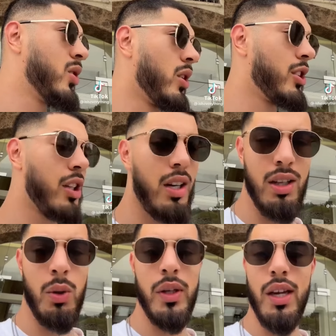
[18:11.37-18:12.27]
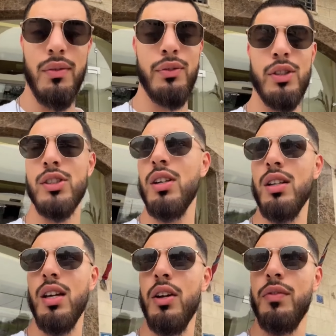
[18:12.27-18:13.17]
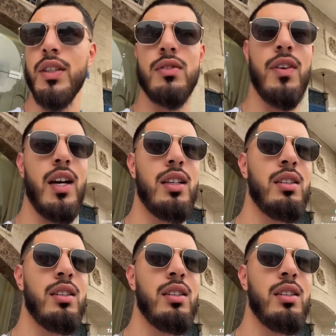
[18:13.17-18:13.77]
inshallah we get through, inshallah everything's fine.